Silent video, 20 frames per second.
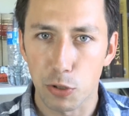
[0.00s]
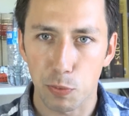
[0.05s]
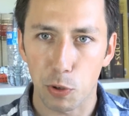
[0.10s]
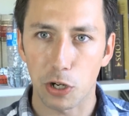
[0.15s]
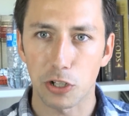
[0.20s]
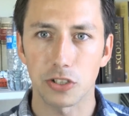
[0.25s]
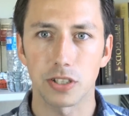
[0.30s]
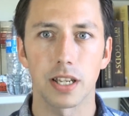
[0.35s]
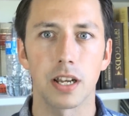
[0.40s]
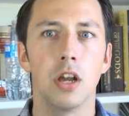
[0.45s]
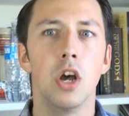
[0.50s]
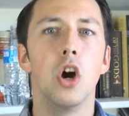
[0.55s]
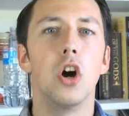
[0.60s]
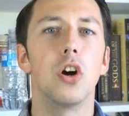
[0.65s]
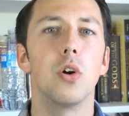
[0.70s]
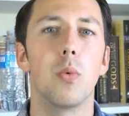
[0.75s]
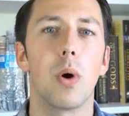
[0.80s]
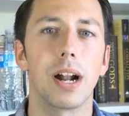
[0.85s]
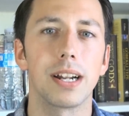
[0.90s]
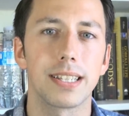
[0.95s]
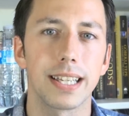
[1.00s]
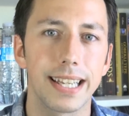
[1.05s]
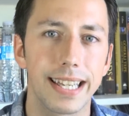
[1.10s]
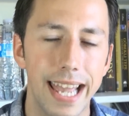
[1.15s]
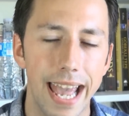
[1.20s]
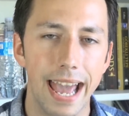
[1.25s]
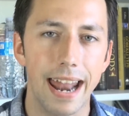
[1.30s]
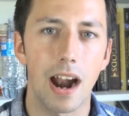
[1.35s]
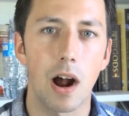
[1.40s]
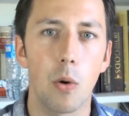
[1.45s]
person who wants to
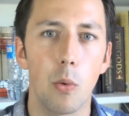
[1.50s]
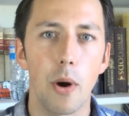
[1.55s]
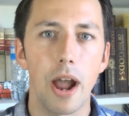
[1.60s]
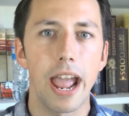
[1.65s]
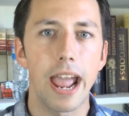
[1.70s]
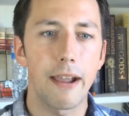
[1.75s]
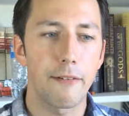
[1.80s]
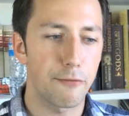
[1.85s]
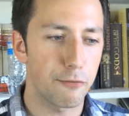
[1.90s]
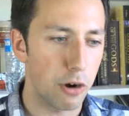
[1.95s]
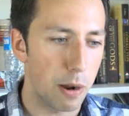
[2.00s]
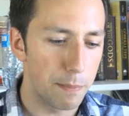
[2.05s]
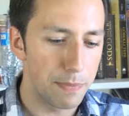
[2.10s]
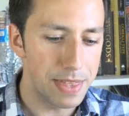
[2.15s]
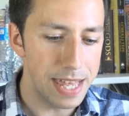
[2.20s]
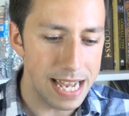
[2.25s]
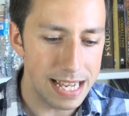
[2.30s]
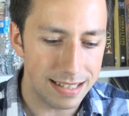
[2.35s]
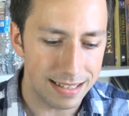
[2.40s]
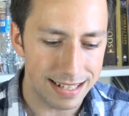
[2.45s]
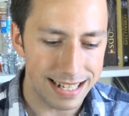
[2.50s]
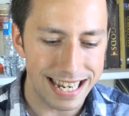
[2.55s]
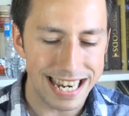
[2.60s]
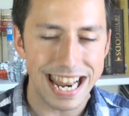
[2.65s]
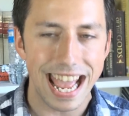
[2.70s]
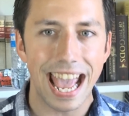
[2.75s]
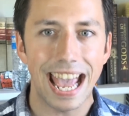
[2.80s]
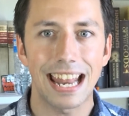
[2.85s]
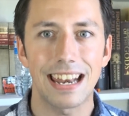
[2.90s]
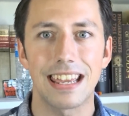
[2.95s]
get away from these
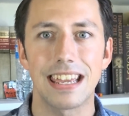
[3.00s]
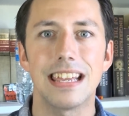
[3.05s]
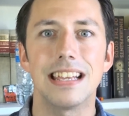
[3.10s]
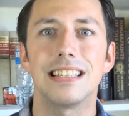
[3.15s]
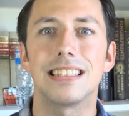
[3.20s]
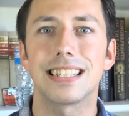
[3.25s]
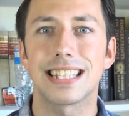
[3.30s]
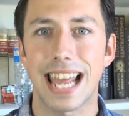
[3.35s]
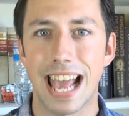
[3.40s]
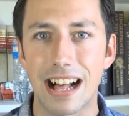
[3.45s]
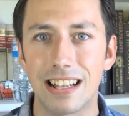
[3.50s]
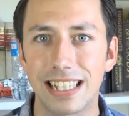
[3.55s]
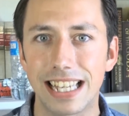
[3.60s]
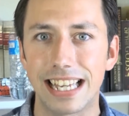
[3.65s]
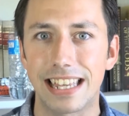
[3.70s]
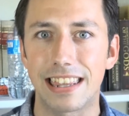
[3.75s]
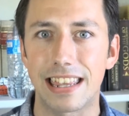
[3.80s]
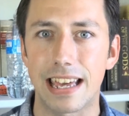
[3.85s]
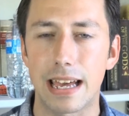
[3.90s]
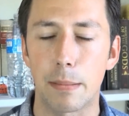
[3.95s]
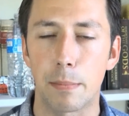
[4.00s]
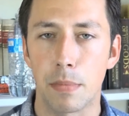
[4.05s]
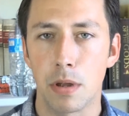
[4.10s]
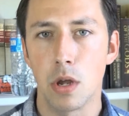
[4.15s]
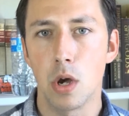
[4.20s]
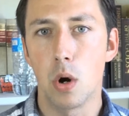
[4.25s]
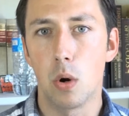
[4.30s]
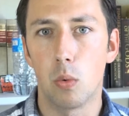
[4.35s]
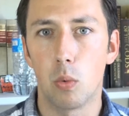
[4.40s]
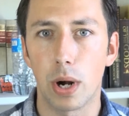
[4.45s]
nannies telling them
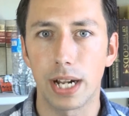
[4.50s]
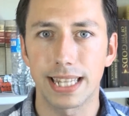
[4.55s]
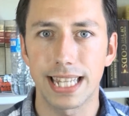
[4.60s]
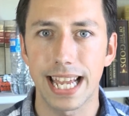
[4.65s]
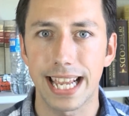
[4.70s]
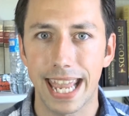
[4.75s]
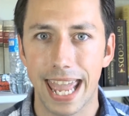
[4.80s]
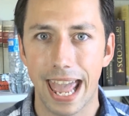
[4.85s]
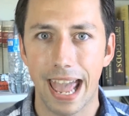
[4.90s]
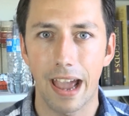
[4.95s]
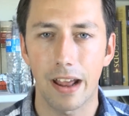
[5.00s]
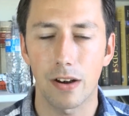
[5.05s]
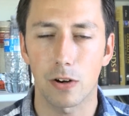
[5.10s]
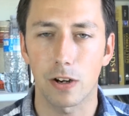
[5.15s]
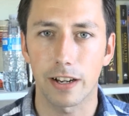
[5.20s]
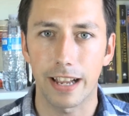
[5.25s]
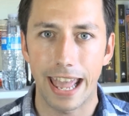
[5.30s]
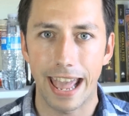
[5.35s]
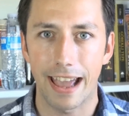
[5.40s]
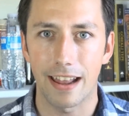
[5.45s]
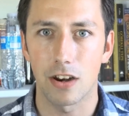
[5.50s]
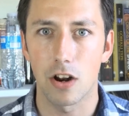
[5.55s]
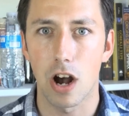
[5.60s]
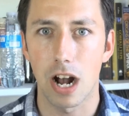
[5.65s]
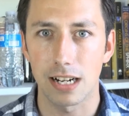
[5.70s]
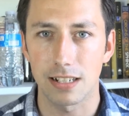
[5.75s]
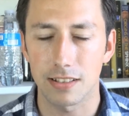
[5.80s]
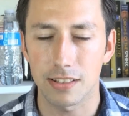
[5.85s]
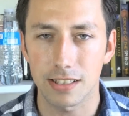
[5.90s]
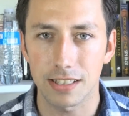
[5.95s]
what they can or
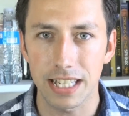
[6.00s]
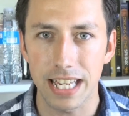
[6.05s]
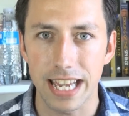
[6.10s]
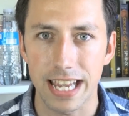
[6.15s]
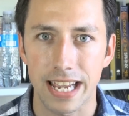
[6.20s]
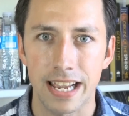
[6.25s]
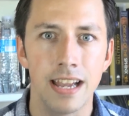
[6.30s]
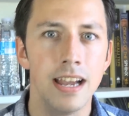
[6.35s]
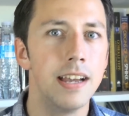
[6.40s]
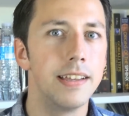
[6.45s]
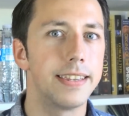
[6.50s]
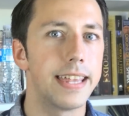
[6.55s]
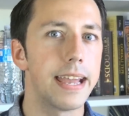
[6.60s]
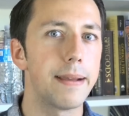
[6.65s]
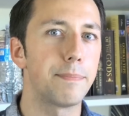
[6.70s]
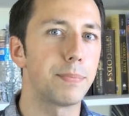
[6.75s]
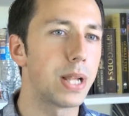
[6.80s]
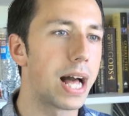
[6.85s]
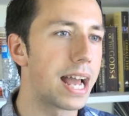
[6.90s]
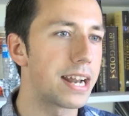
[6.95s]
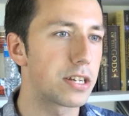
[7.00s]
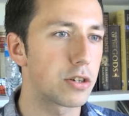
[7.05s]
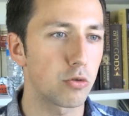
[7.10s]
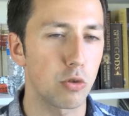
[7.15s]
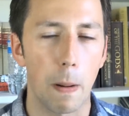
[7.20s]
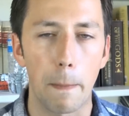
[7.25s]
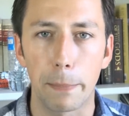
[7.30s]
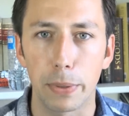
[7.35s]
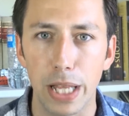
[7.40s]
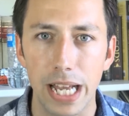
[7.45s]
cannot see. They plan to
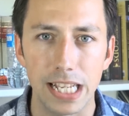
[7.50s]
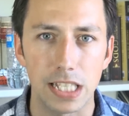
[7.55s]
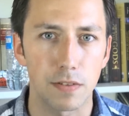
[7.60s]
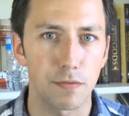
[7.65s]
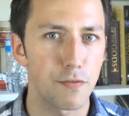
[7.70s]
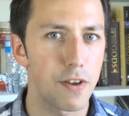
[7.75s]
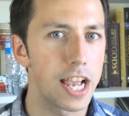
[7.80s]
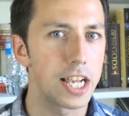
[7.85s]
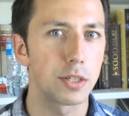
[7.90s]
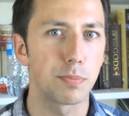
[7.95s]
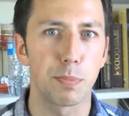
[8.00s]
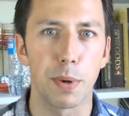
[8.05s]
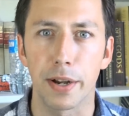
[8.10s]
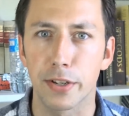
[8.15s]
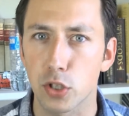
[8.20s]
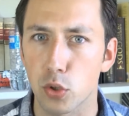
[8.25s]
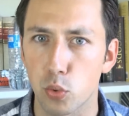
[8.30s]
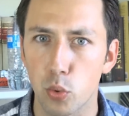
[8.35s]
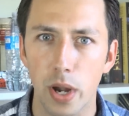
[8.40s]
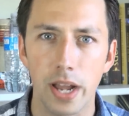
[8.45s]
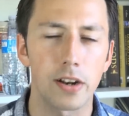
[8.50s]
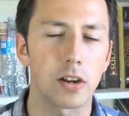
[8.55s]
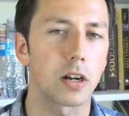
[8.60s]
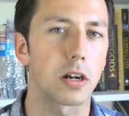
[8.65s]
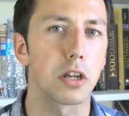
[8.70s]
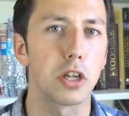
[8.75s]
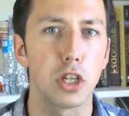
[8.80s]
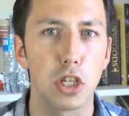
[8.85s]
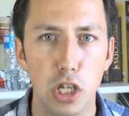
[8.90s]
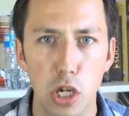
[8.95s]
replace Facebook, Twitter,
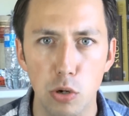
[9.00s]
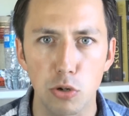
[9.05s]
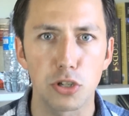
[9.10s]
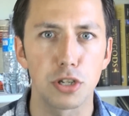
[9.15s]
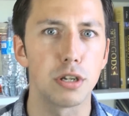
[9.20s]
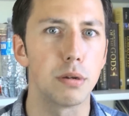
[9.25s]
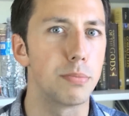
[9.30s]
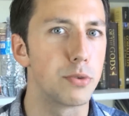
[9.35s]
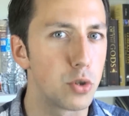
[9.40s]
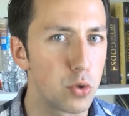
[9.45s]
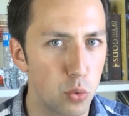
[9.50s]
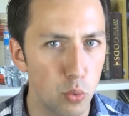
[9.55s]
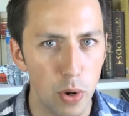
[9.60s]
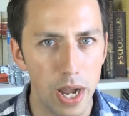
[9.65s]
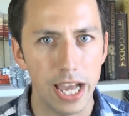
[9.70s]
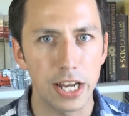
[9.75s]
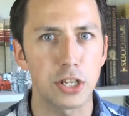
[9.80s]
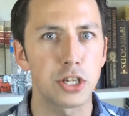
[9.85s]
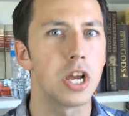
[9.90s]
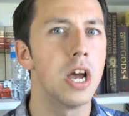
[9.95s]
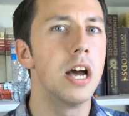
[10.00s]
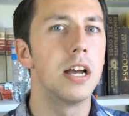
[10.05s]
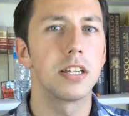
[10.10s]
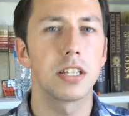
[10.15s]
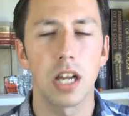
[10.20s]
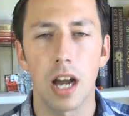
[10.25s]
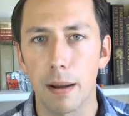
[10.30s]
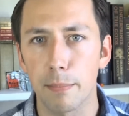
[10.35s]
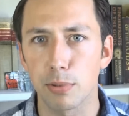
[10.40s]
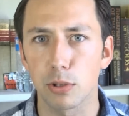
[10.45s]
YouTube, Twitch,
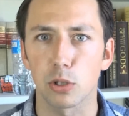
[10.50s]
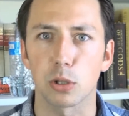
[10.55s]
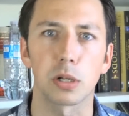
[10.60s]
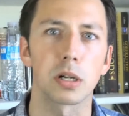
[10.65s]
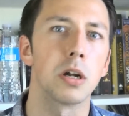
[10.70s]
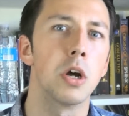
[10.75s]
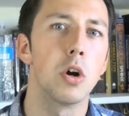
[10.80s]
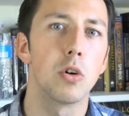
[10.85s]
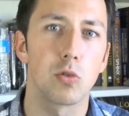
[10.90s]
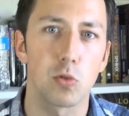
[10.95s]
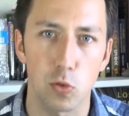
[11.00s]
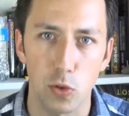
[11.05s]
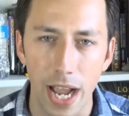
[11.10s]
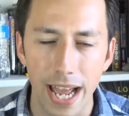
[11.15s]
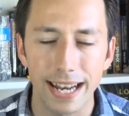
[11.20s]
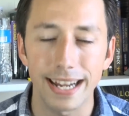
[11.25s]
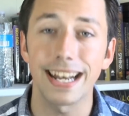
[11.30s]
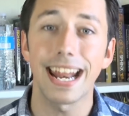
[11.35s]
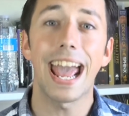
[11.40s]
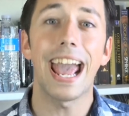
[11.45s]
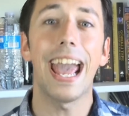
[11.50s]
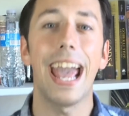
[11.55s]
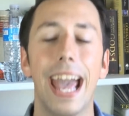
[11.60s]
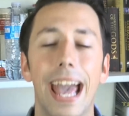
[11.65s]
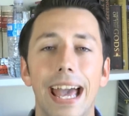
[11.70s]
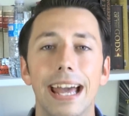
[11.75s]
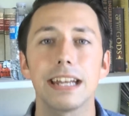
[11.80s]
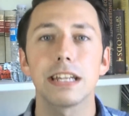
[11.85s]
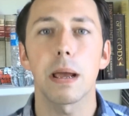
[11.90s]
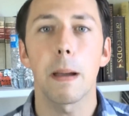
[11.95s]
Tumblr, Reddit,
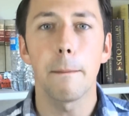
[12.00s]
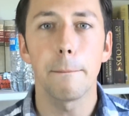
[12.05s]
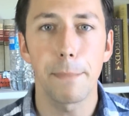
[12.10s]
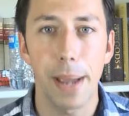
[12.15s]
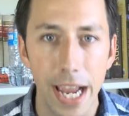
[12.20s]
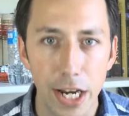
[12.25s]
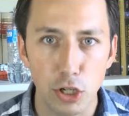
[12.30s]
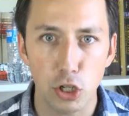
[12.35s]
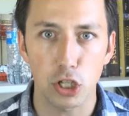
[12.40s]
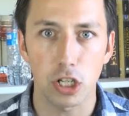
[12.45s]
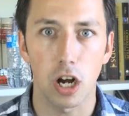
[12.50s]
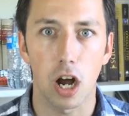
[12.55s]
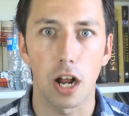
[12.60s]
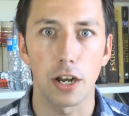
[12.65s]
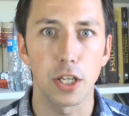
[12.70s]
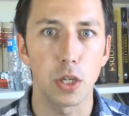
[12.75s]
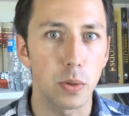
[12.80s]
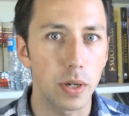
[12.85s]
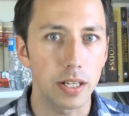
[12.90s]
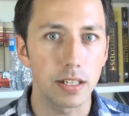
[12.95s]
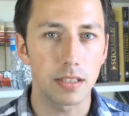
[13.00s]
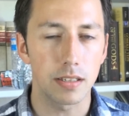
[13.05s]
and Patreon. You could